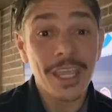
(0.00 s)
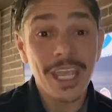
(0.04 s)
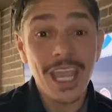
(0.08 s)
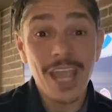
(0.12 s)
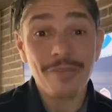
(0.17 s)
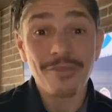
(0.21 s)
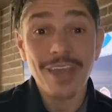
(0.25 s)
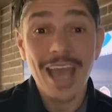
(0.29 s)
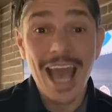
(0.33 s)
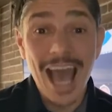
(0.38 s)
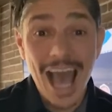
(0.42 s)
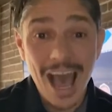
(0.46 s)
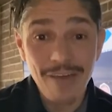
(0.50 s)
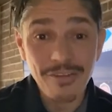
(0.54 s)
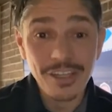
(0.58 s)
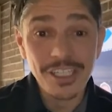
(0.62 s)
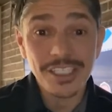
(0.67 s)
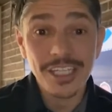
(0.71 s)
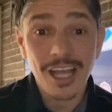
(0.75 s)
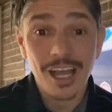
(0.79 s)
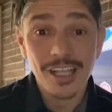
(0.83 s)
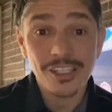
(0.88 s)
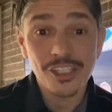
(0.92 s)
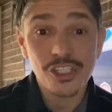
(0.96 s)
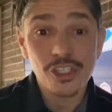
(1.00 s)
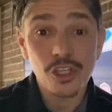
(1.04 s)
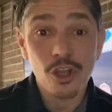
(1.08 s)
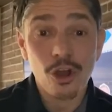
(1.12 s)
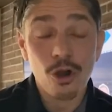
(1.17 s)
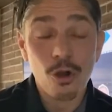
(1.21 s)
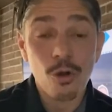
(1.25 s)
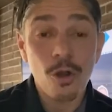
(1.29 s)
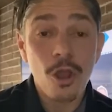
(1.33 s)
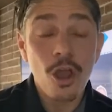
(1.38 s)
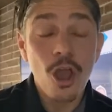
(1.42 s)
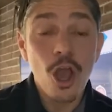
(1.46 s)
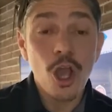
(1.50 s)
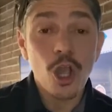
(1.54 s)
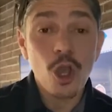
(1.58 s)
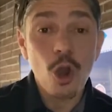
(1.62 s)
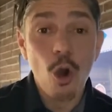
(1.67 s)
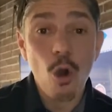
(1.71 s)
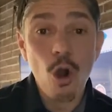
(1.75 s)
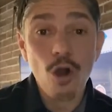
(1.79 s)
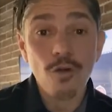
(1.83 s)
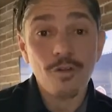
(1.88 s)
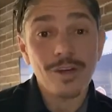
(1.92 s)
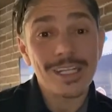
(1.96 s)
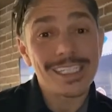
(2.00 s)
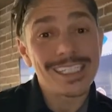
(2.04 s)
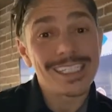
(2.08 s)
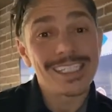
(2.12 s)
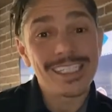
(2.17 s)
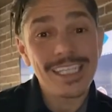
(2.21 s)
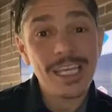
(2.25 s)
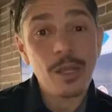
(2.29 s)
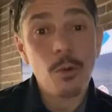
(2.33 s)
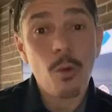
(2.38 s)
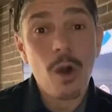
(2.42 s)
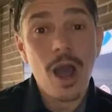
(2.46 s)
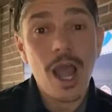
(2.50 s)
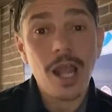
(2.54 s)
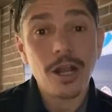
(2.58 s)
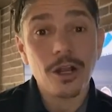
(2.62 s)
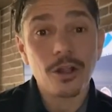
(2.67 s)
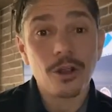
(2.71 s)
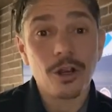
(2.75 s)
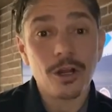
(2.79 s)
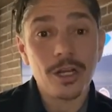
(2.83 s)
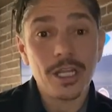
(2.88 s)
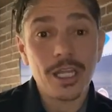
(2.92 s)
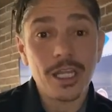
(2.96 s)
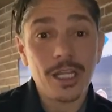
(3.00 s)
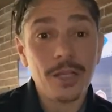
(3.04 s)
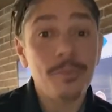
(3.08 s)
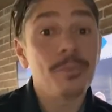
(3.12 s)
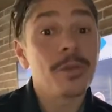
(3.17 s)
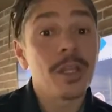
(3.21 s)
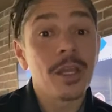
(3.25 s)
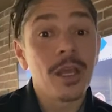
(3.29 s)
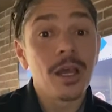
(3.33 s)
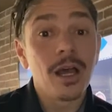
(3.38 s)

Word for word: If you haven't done so, go over to seewhylearning.com